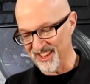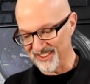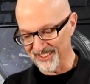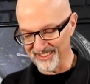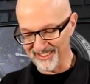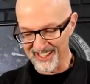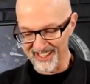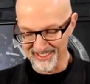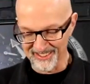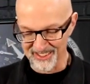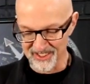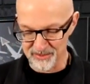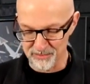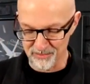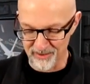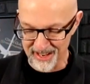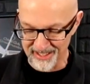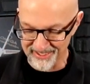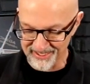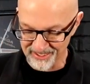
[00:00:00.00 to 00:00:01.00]
nothing like this
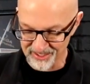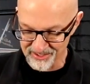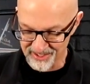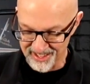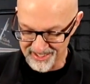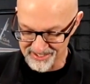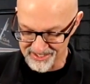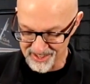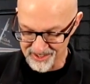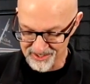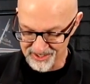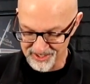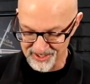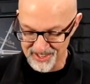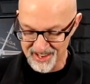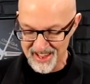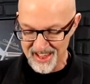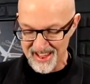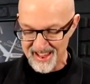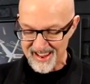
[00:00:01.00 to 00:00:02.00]
Breitling
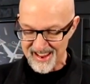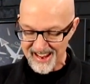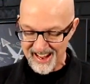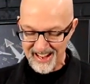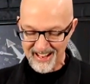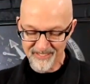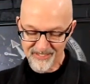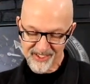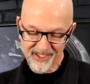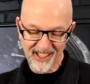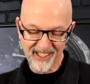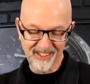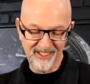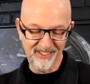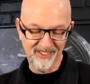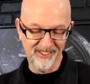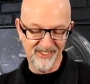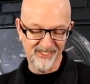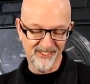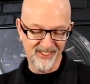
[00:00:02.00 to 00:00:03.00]
Transocean. And if you like
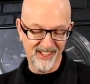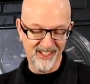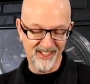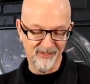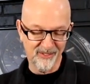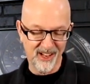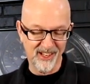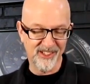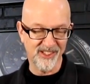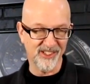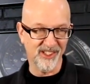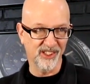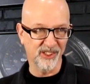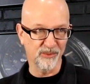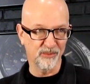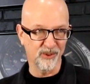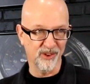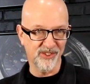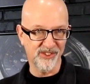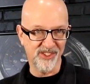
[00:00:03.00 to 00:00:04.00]
your uh, watches a
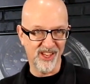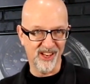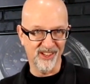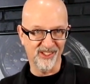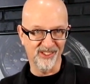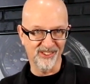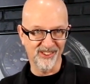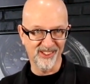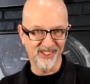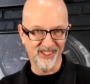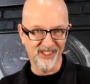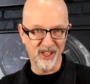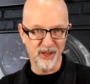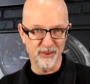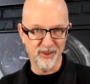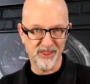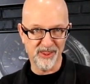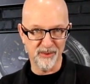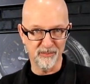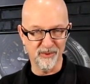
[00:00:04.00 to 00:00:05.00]
little more subtle,
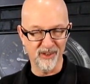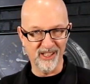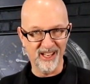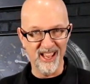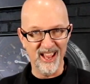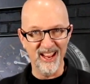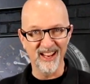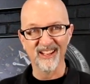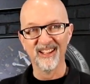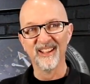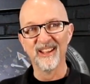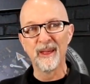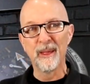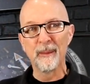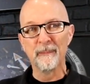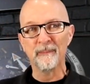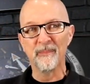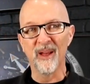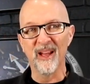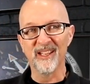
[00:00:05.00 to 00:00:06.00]
go with the Breguet.
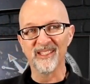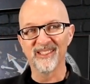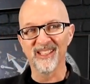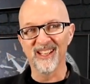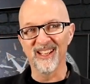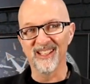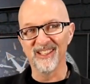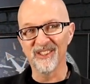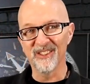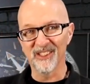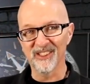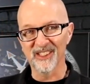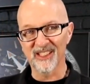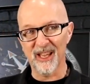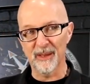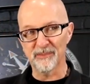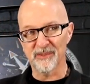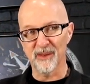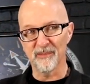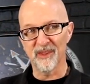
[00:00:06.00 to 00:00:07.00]
But uh, you can
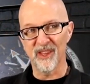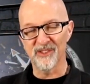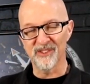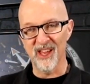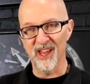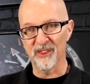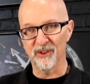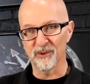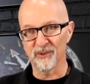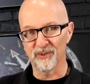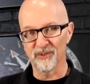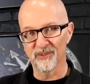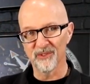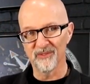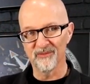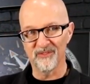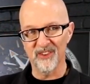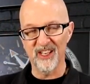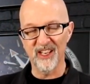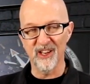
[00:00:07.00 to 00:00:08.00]
look up some of those other
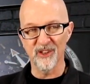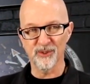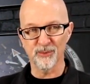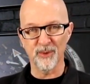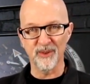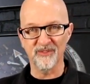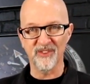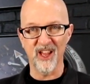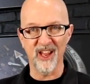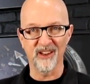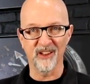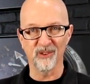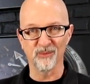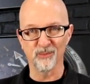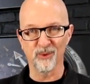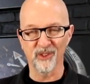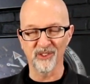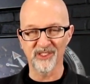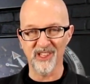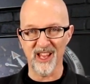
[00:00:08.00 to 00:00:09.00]
videos we've done
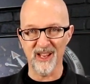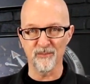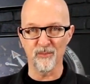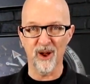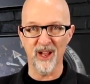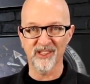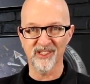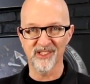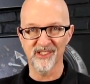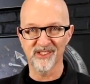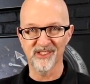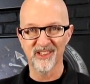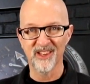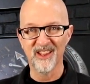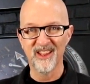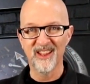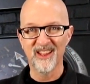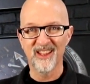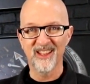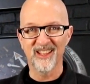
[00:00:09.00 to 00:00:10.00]
on World Time
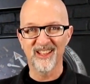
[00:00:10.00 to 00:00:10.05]
watches.